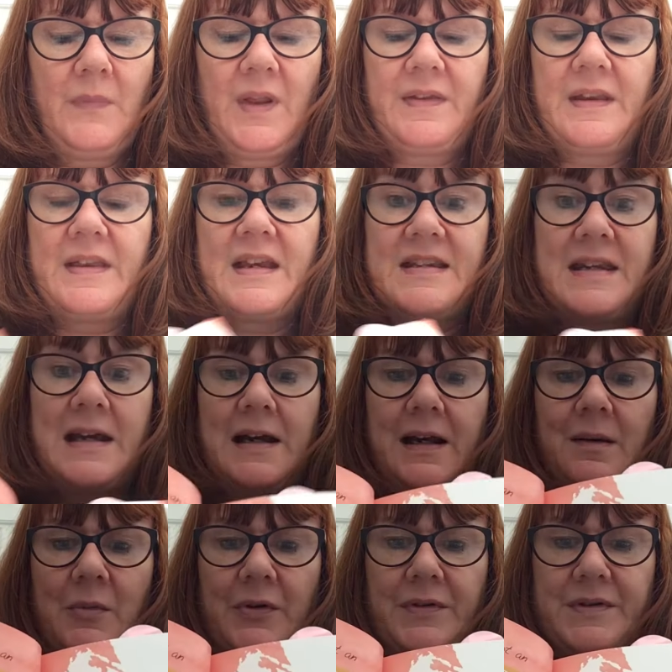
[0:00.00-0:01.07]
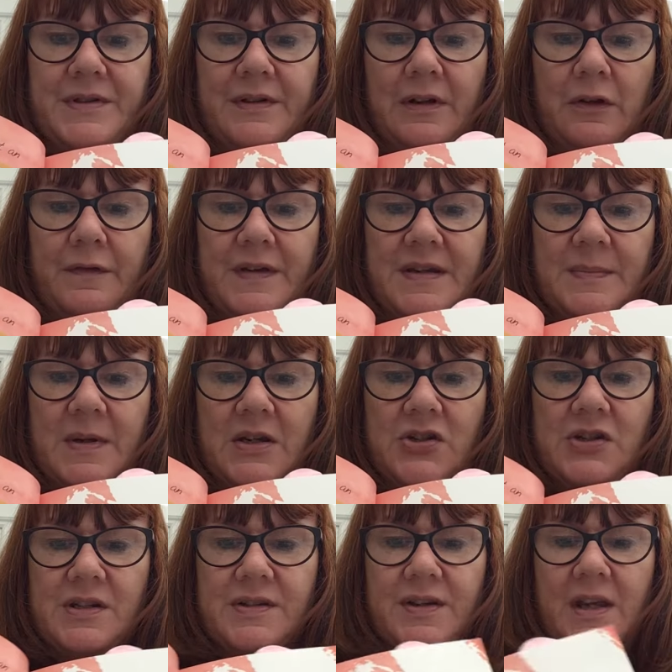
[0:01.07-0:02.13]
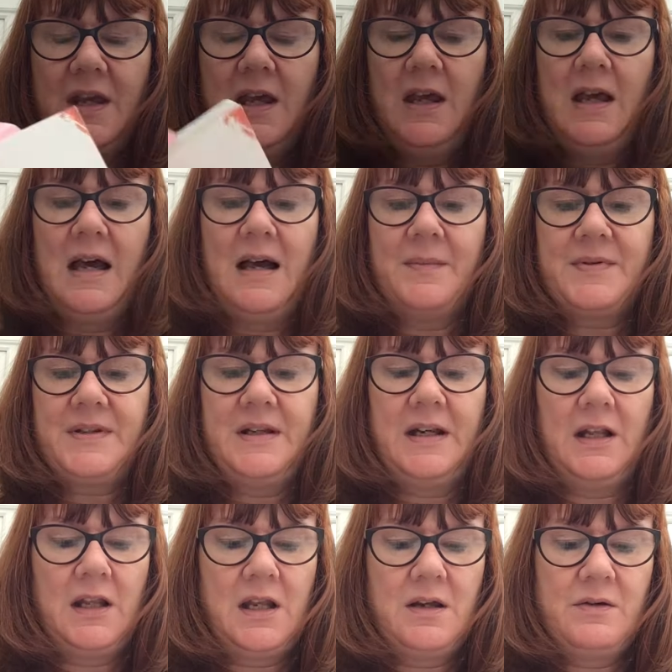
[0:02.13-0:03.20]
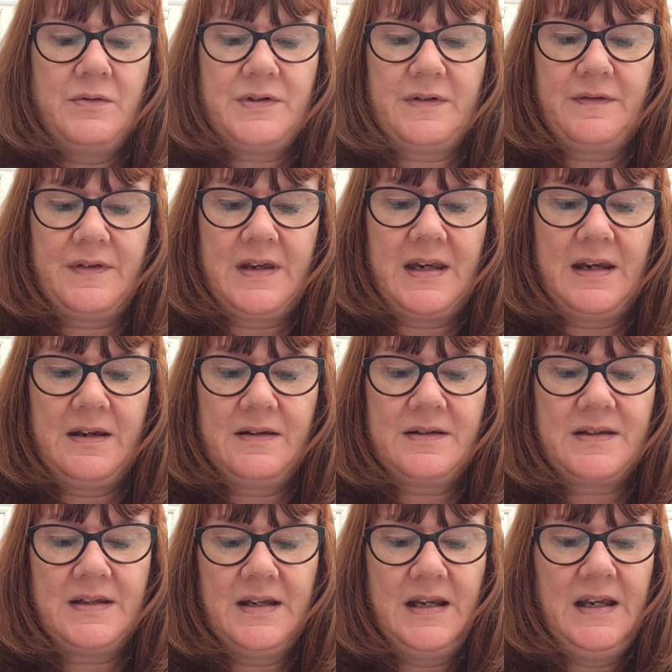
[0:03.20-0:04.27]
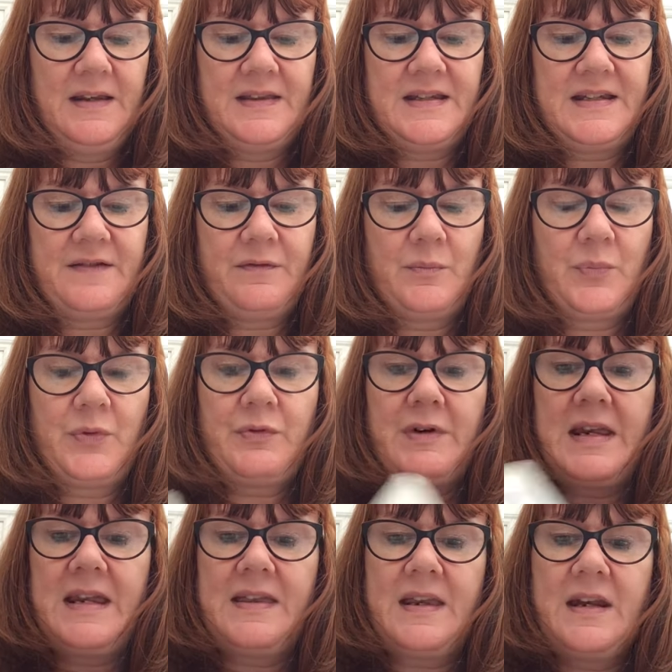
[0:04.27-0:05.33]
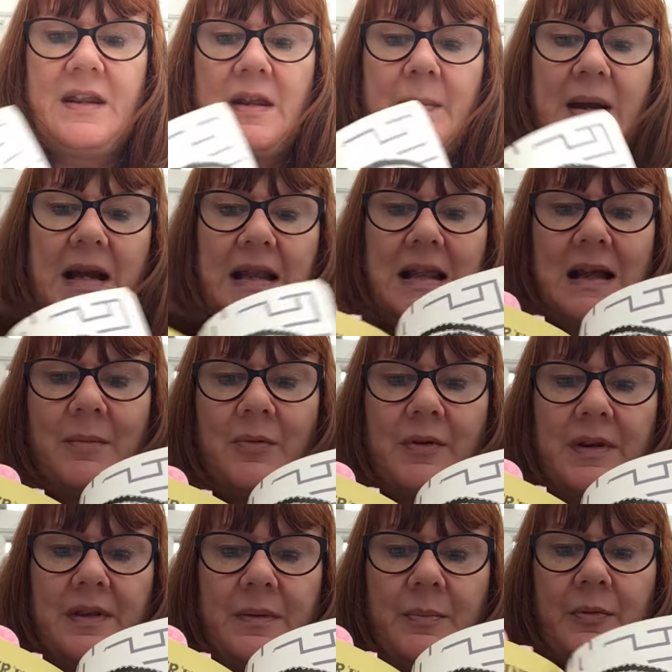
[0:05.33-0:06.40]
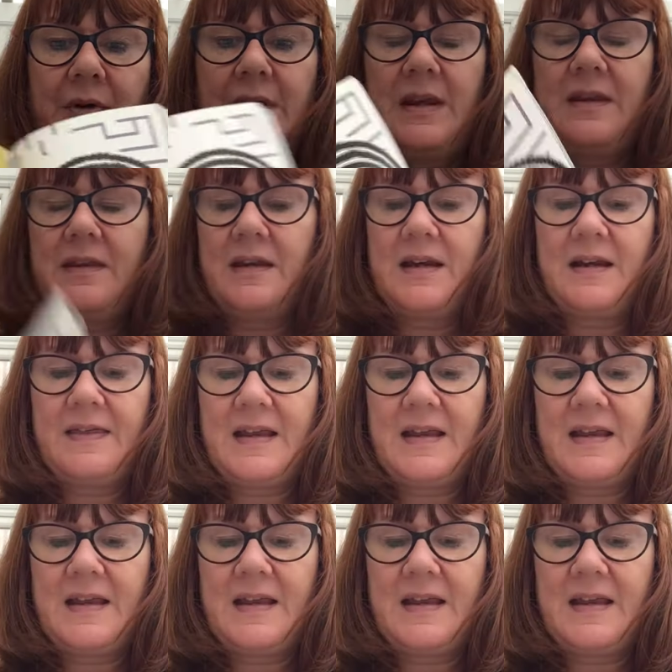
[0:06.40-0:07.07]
And there's the anger monster. I love these pictures. Absolutely loads of things. There's different breathing at the back, labyrinth breathing, and